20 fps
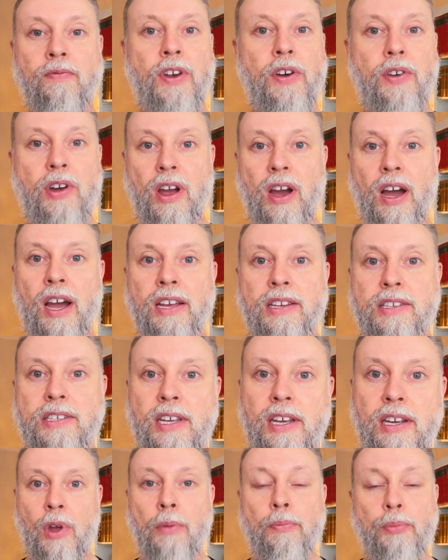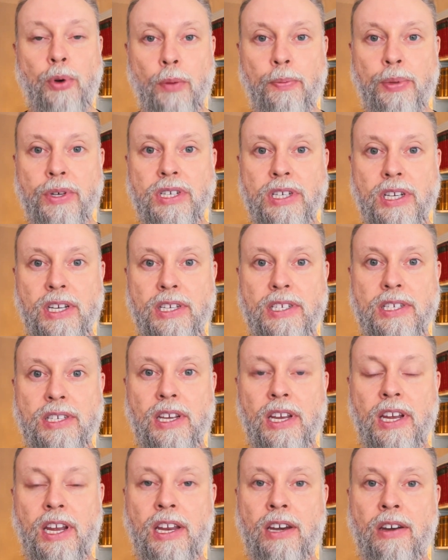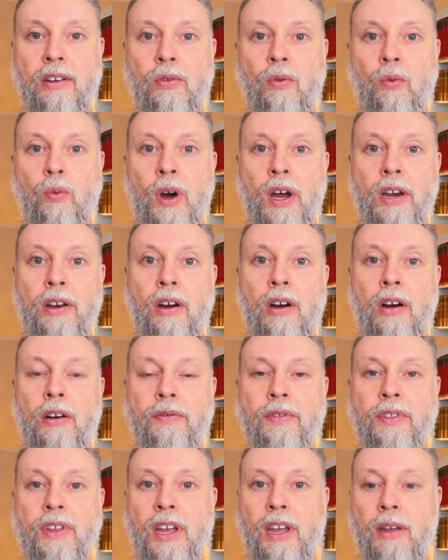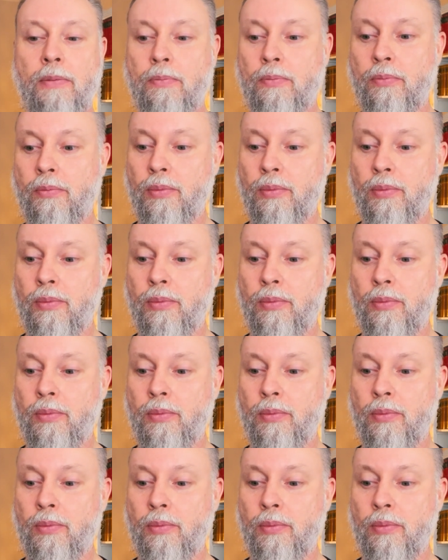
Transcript: very high-tech properties in one of the